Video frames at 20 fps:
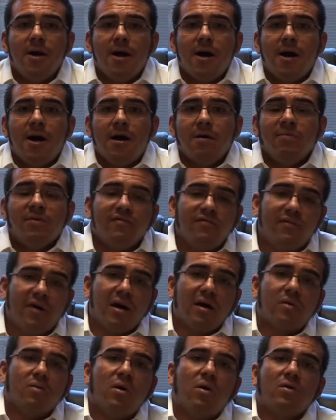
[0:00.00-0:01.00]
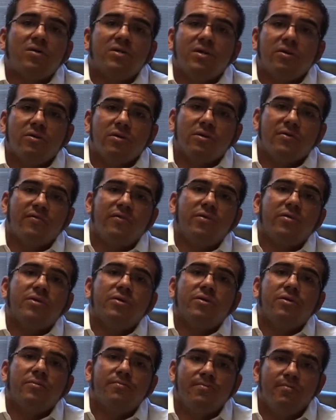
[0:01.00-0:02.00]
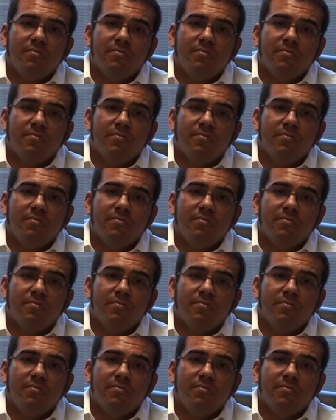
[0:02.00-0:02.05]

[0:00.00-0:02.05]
The firewall is there as a filter.